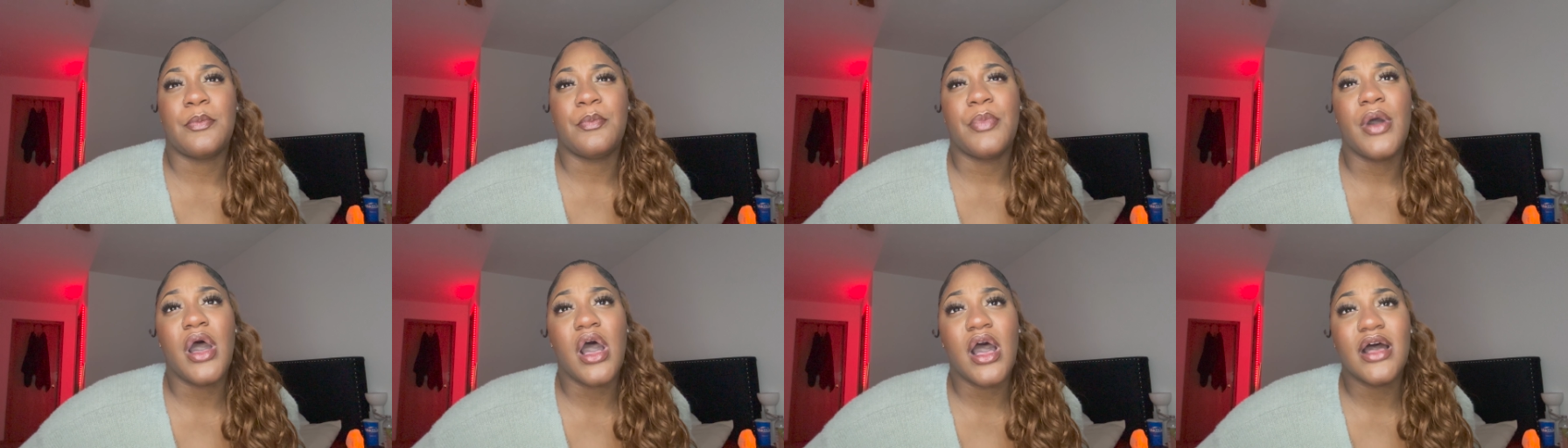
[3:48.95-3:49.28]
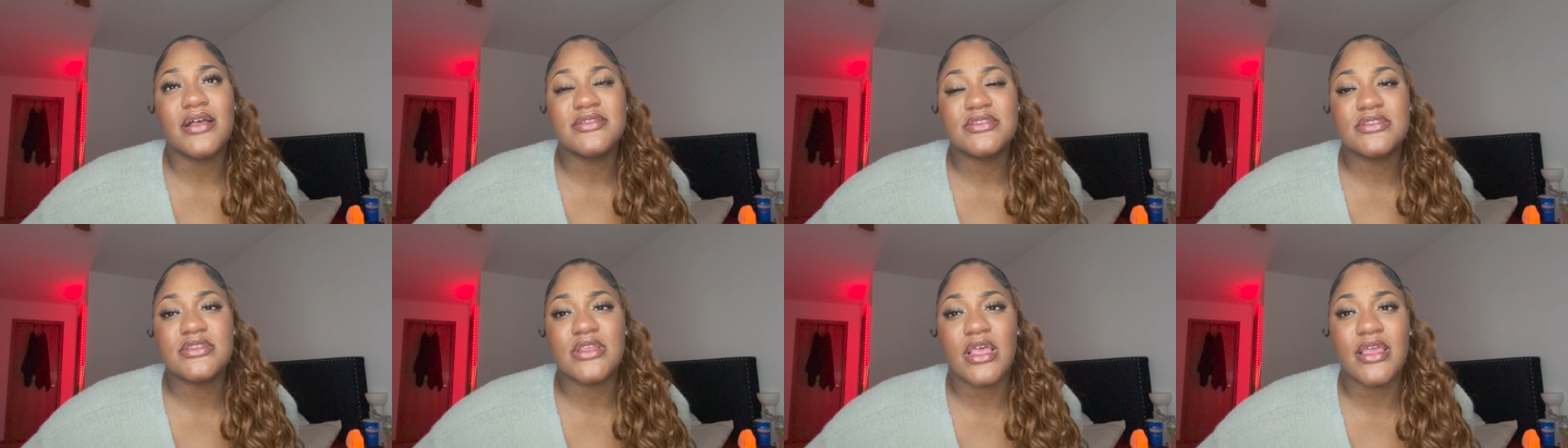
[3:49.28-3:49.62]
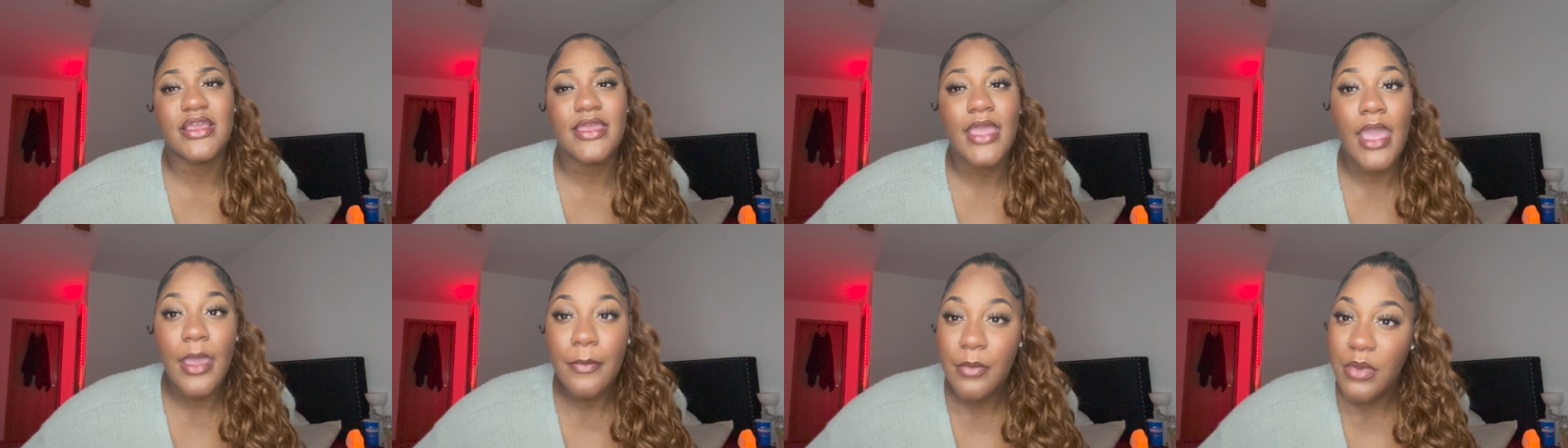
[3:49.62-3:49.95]
pos it
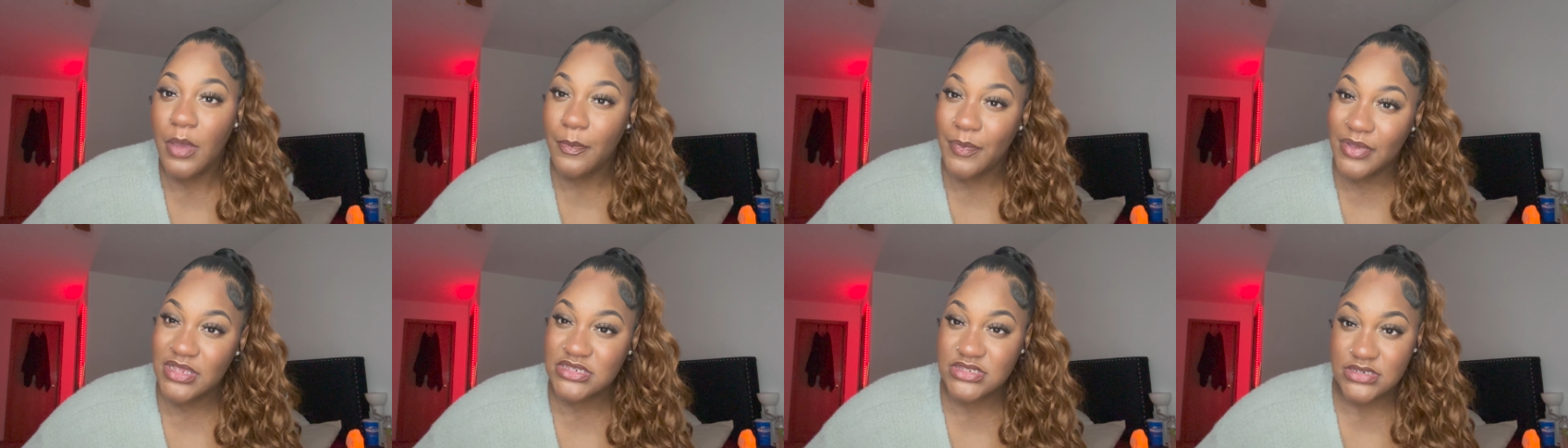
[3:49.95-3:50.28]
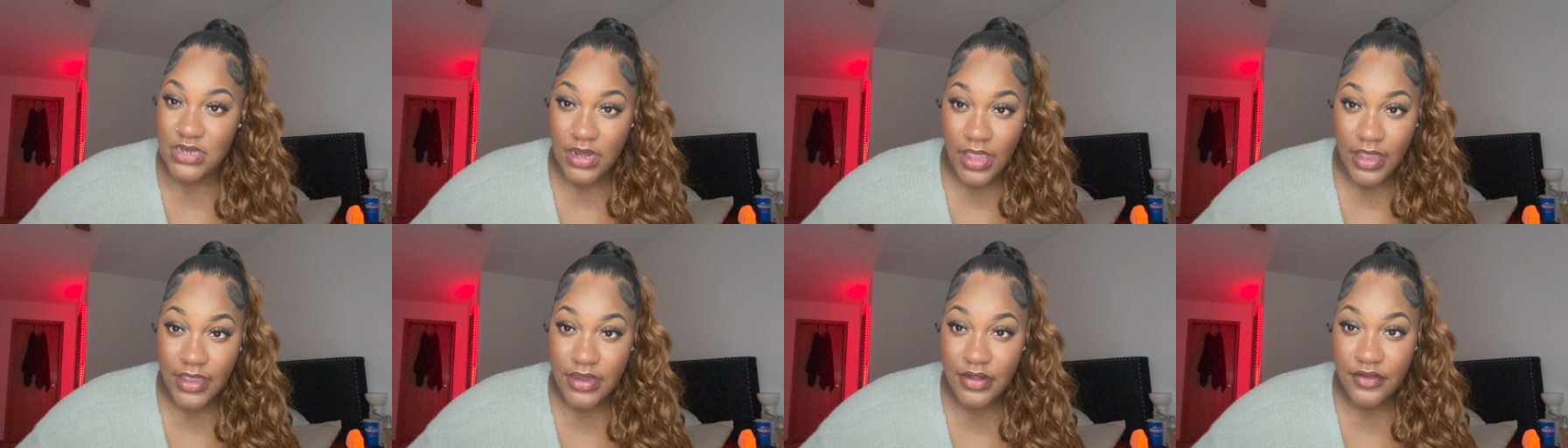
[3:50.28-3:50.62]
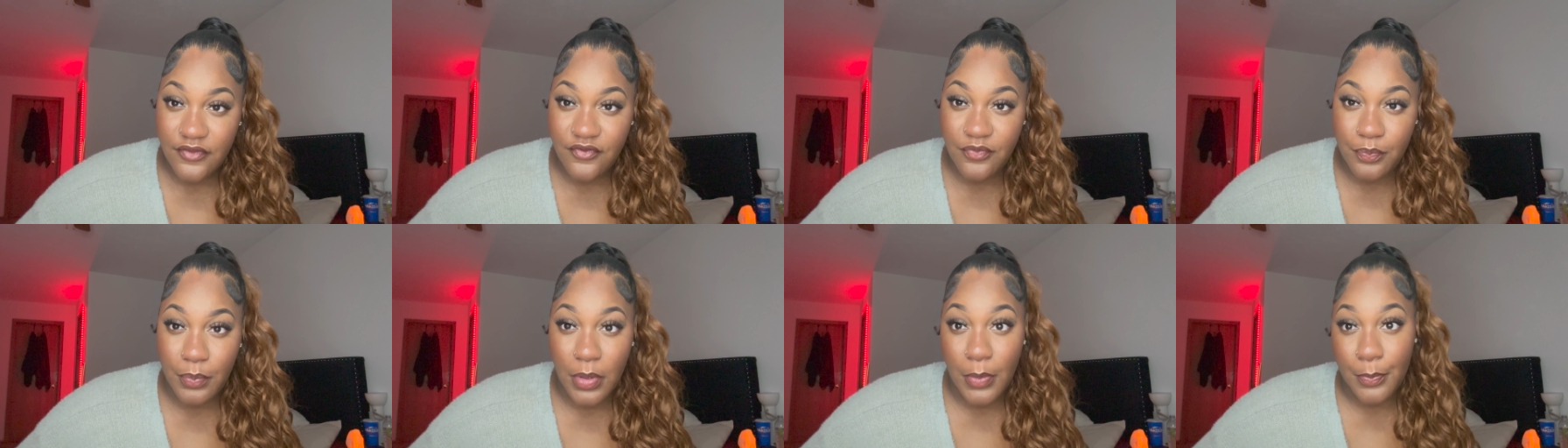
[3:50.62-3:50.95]
came up as
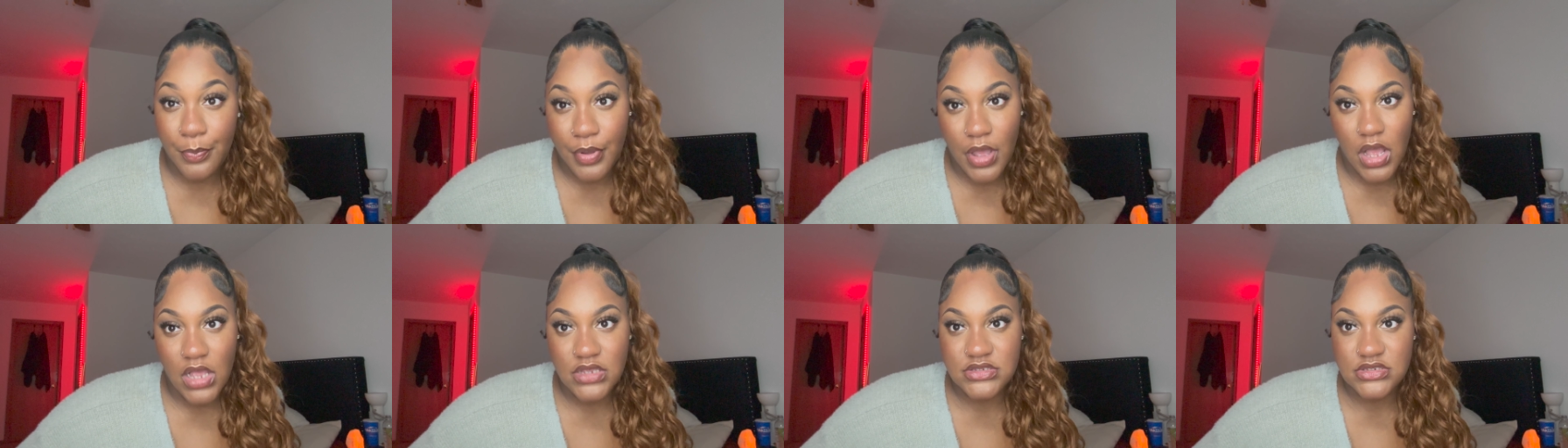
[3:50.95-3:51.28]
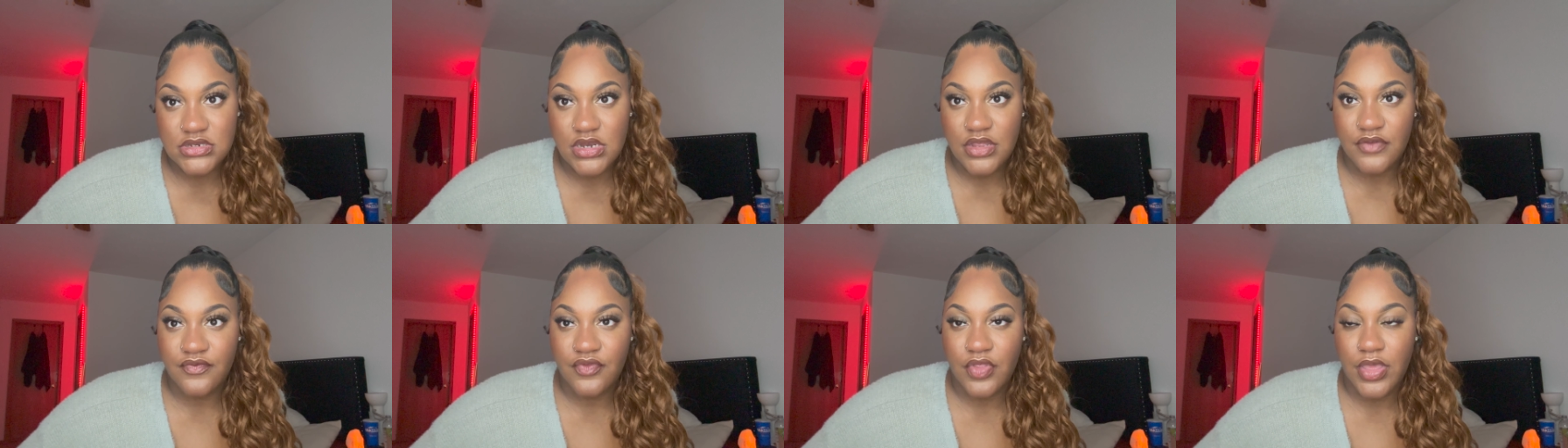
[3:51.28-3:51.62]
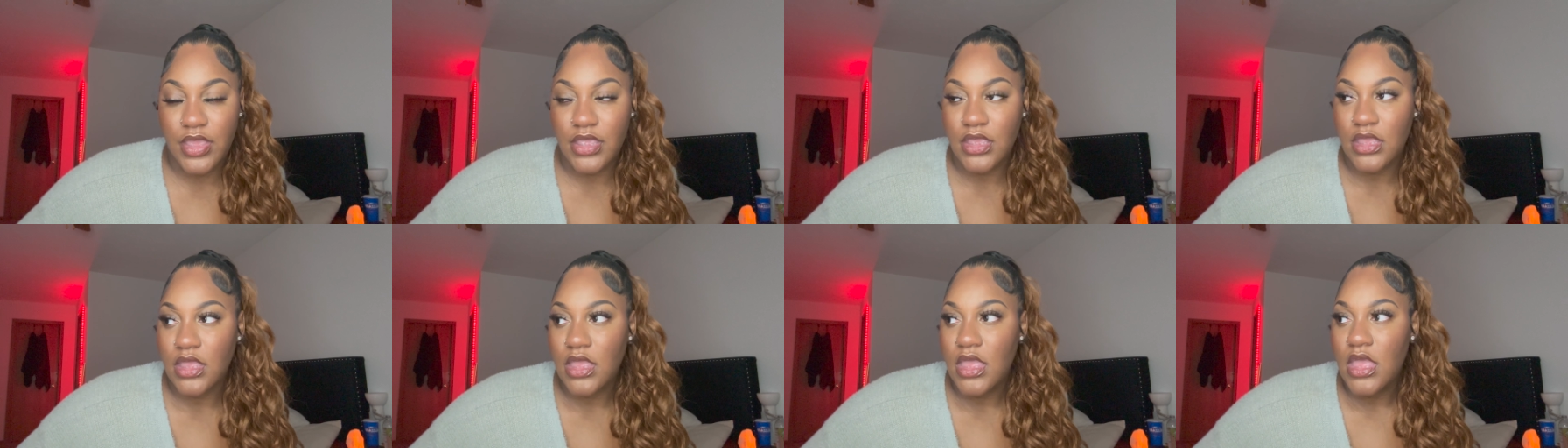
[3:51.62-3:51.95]
negative but positive
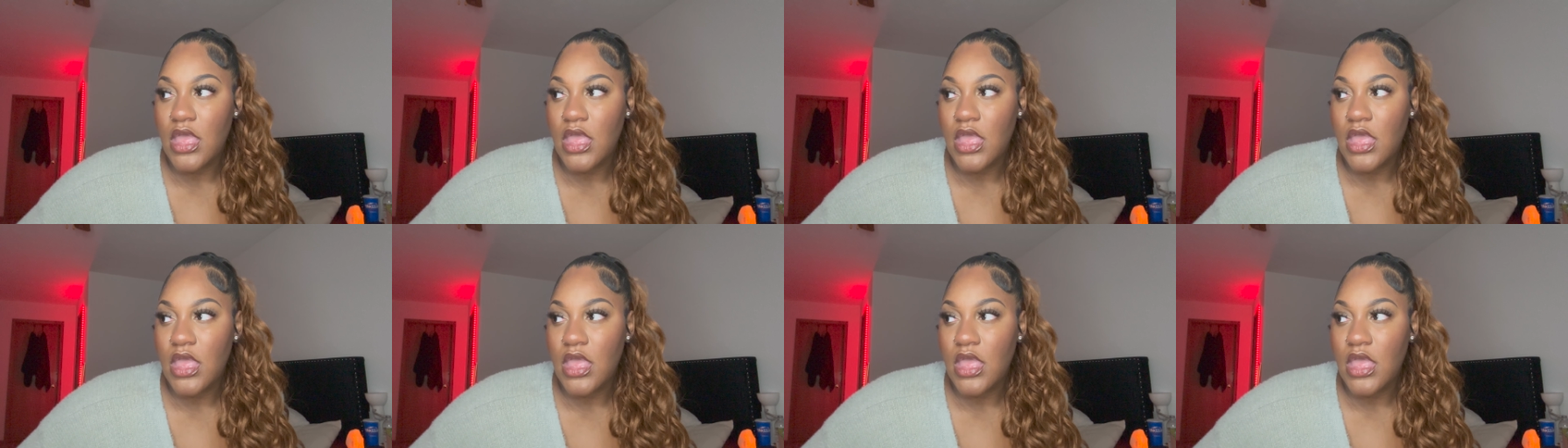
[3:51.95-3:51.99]
like